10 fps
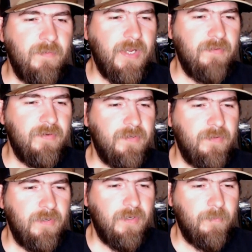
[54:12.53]
heavy,
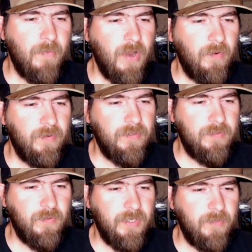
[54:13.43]
uh, moderate
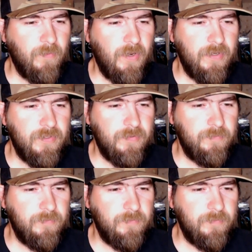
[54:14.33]
cranking rod to do.